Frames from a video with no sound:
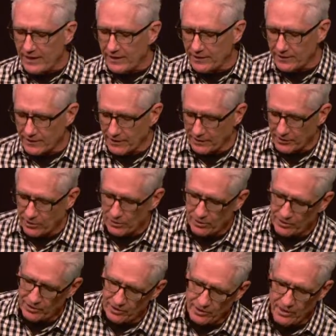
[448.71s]
he says to
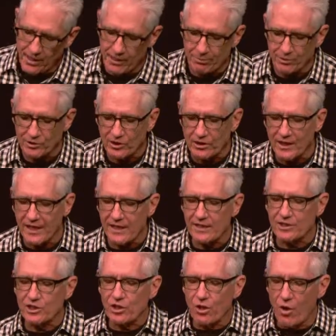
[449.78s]
his disciples, Let
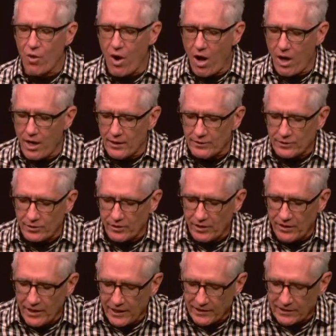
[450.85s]
us go on to the
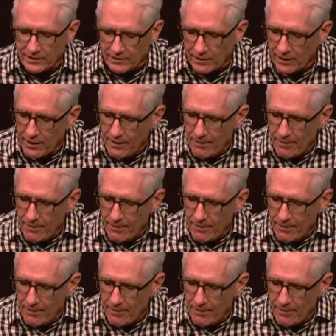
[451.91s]
next